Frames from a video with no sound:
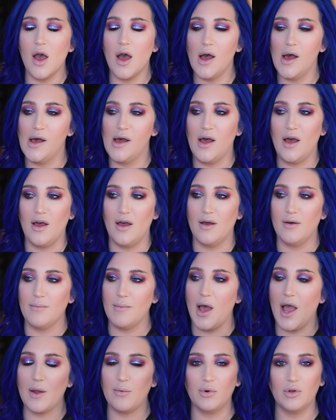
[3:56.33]
Uh,
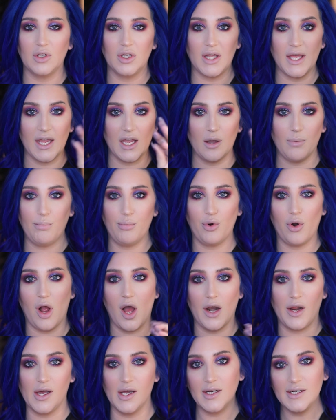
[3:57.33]
I will link
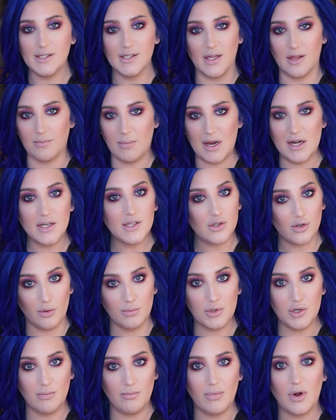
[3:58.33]
products in my
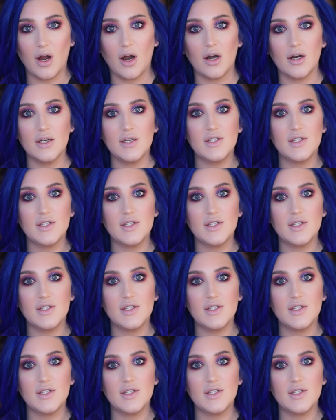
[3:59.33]
description bar,